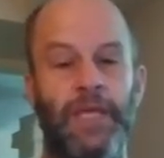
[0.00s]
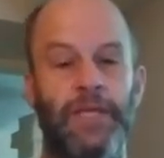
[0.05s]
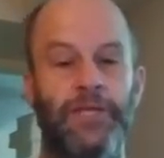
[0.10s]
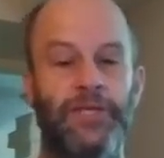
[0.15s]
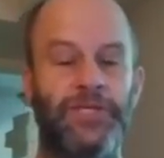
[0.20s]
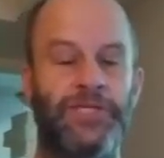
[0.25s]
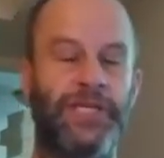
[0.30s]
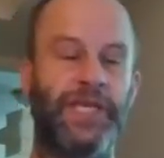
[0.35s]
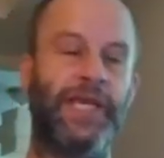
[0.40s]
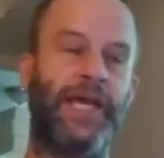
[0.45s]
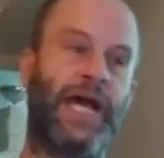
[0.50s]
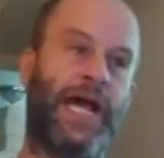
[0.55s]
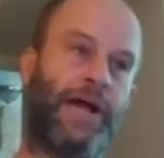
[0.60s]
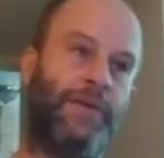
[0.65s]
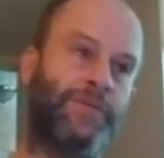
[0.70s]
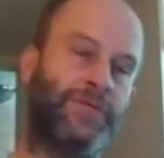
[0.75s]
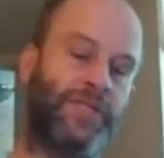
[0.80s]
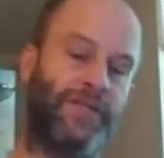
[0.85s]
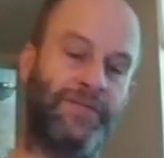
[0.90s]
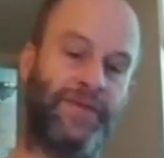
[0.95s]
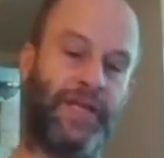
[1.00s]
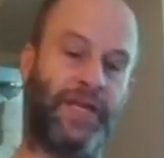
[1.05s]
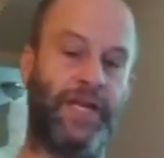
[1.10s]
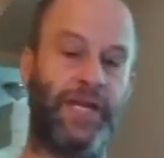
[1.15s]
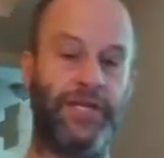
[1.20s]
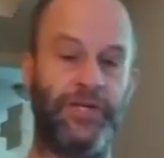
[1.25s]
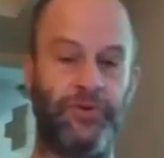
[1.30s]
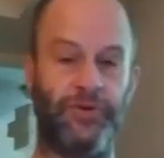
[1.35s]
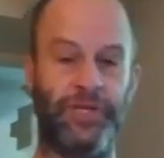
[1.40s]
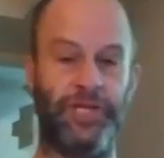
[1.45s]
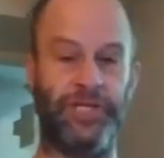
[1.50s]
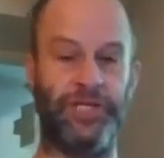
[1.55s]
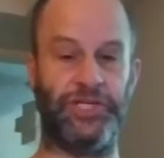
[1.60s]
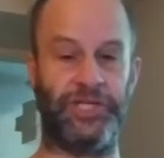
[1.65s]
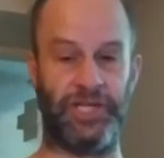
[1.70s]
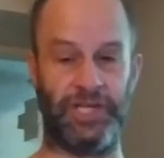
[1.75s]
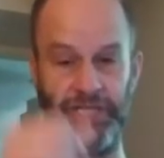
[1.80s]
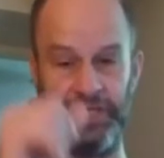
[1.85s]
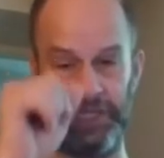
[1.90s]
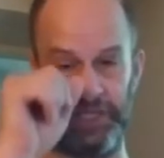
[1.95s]
You see, I was living in
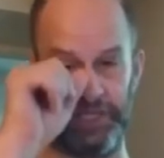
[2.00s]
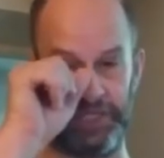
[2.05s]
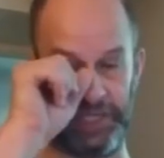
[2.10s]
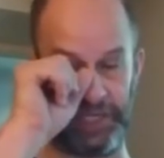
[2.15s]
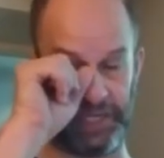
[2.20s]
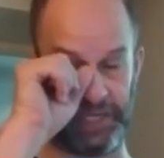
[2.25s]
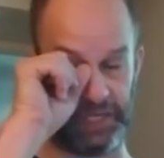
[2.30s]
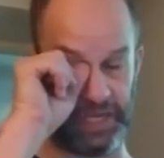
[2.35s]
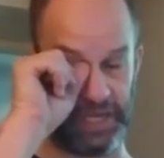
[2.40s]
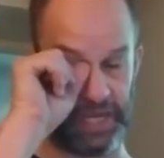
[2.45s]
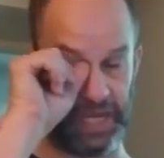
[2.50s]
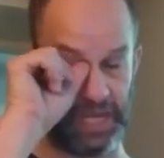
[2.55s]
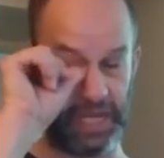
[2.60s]
Indonesia teaching,